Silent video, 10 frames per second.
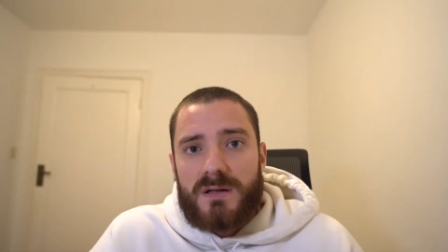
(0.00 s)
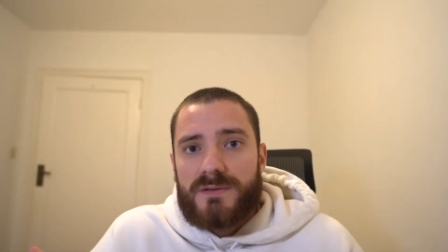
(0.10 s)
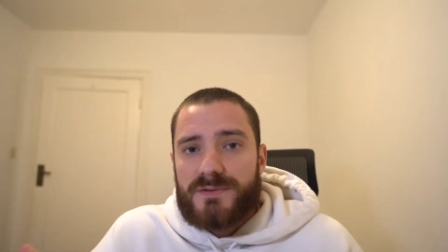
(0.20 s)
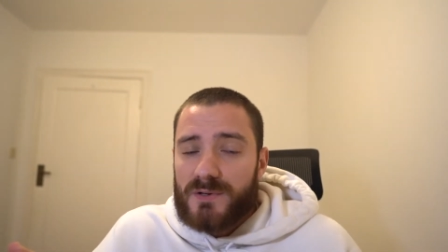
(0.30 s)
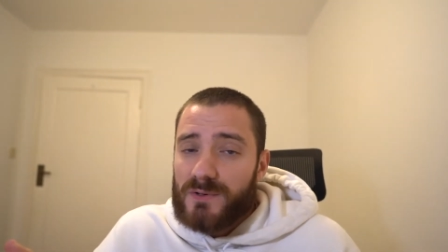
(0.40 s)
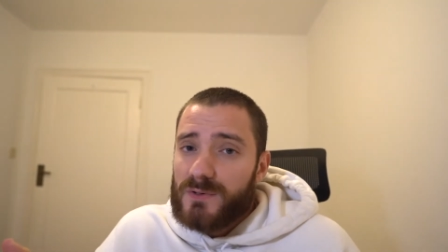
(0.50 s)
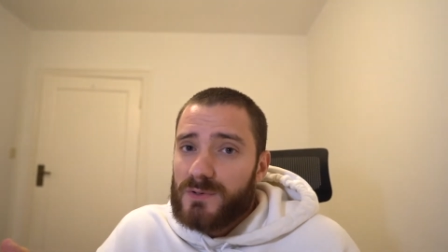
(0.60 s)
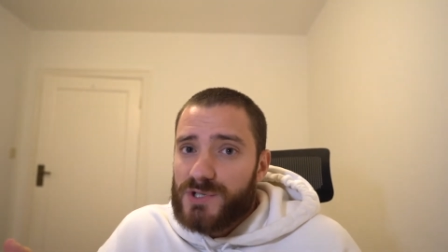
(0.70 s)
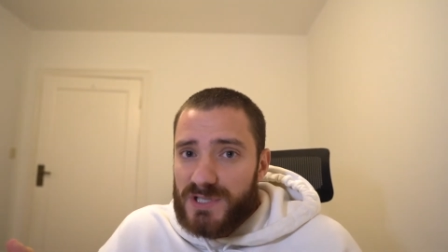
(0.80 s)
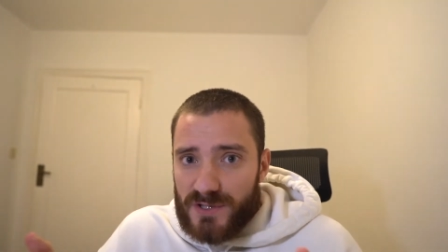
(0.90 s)
So
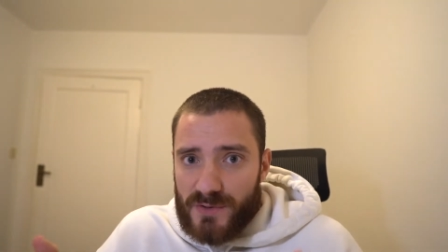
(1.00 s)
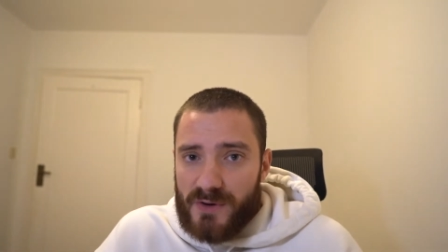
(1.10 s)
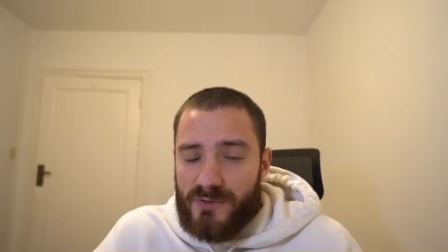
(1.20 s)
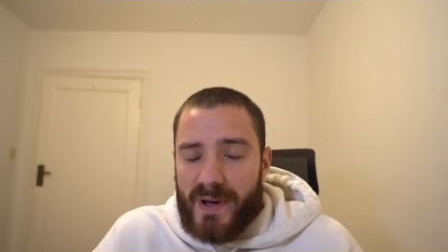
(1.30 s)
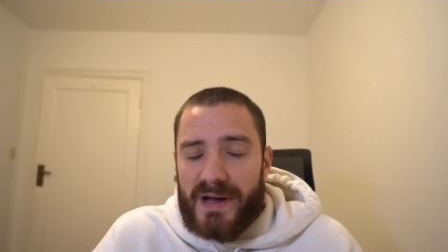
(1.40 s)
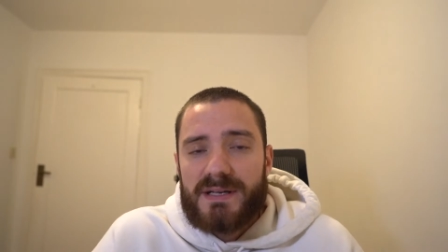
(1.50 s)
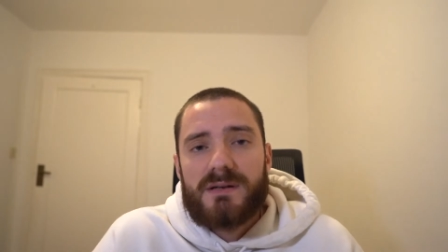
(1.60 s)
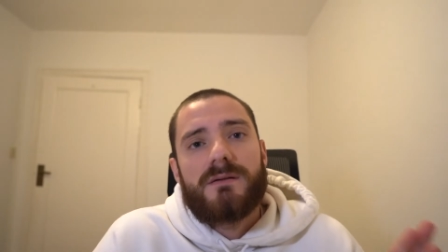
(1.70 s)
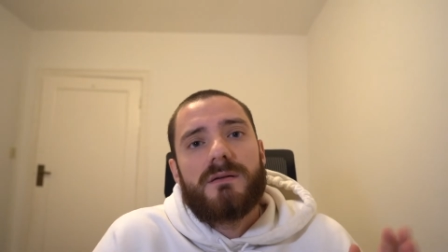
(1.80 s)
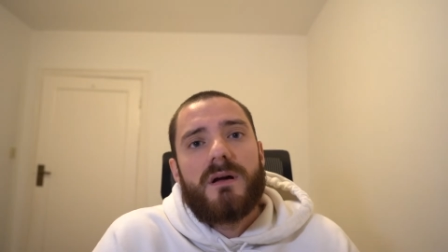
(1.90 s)
just a quick
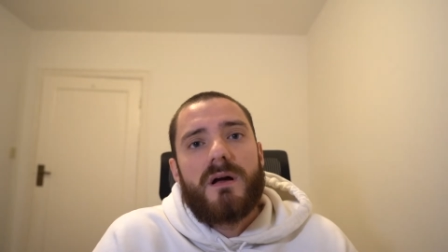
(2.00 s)
reminder,